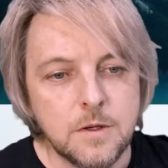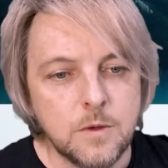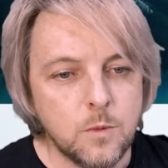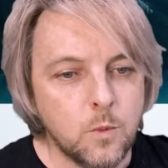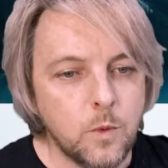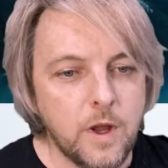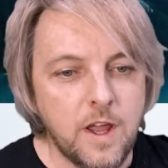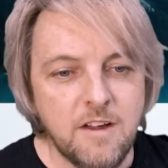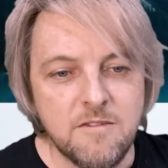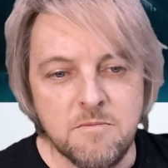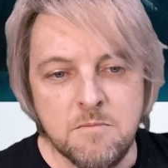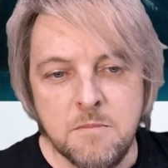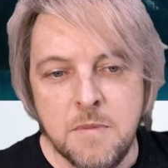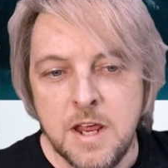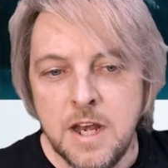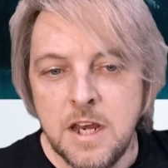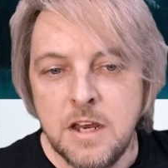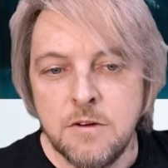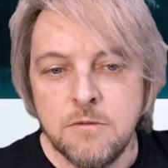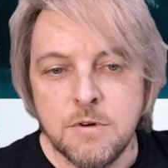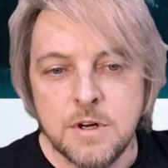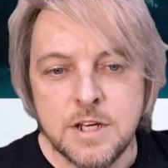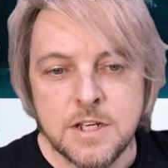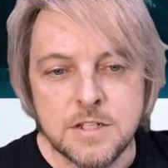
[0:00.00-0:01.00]
We have many
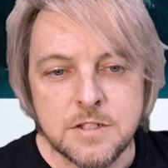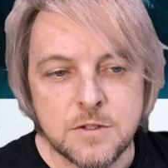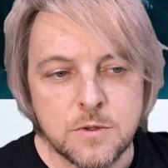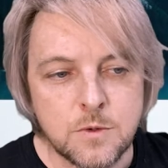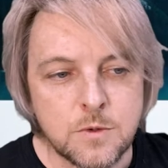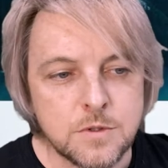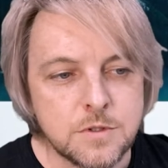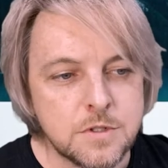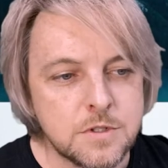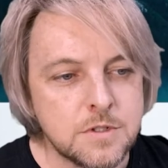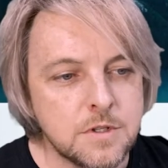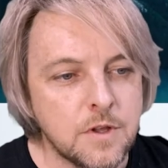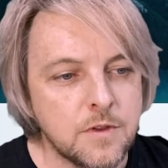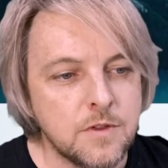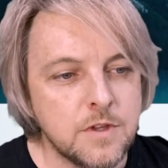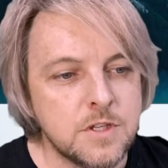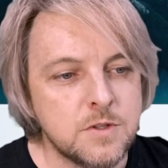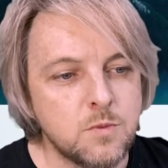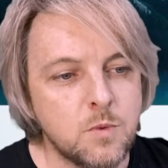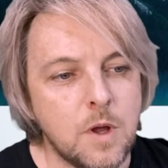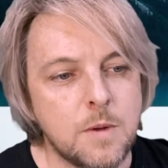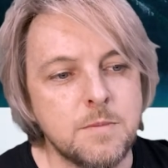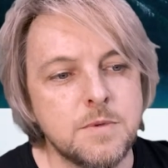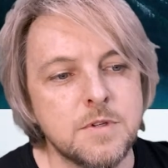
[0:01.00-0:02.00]
resources on this
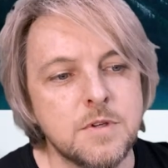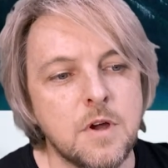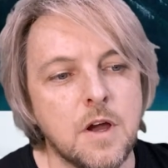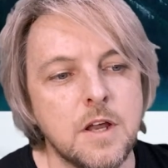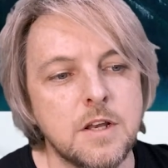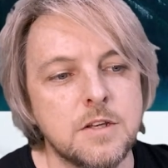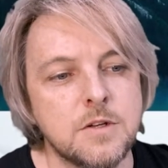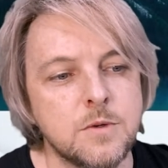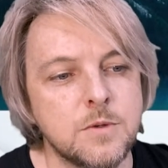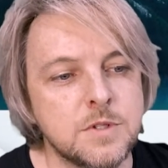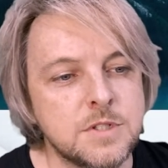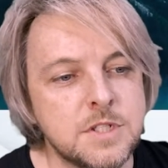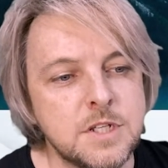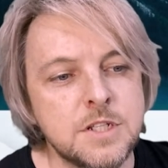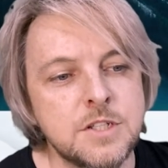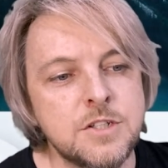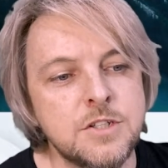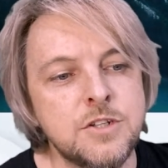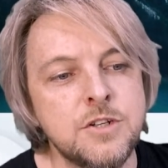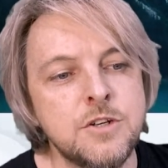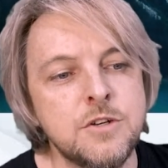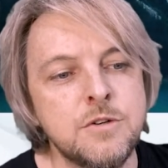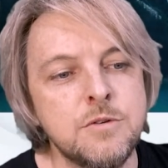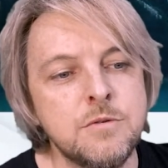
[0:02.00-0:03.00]
website to assist
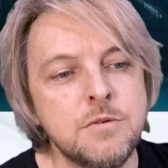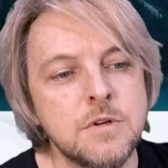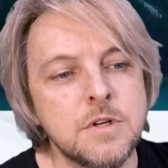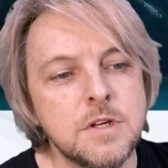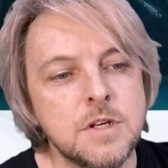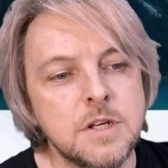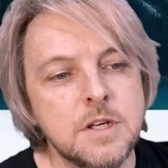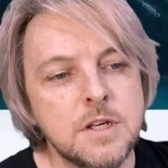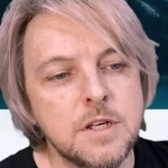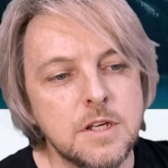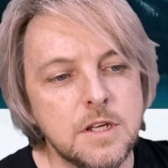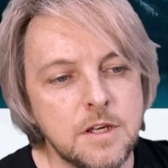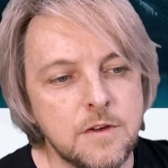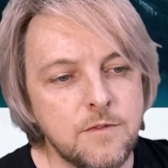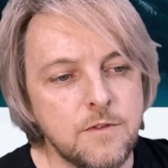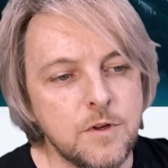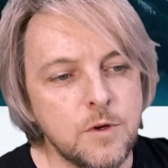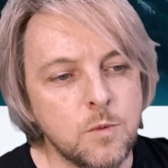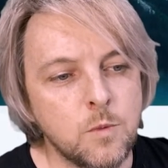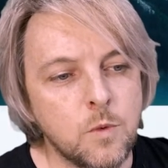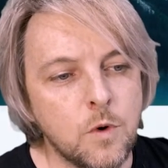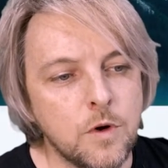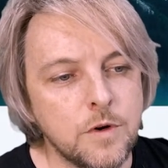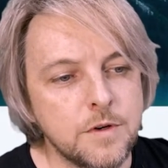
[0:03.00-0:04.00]
you if you
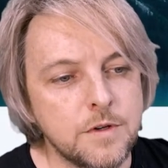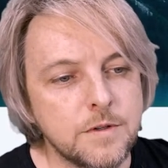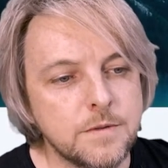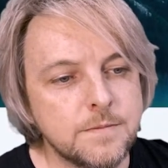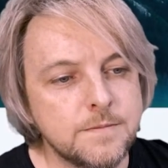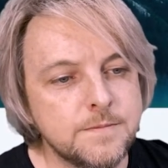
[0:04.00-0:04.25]
want.